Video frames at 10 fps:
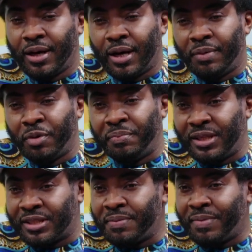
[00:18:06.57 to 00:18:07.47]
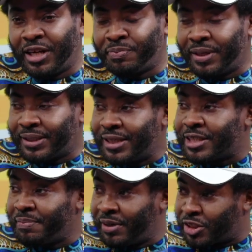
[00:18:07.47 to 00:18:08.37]
Mobility Management and
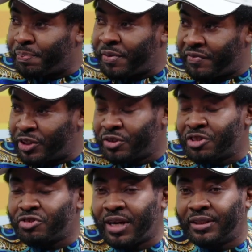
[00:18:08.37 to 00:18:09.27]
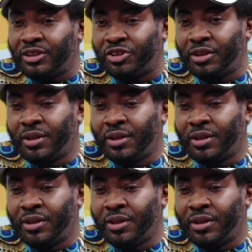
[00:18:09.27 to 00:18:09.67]
Disability Prevention Strategy,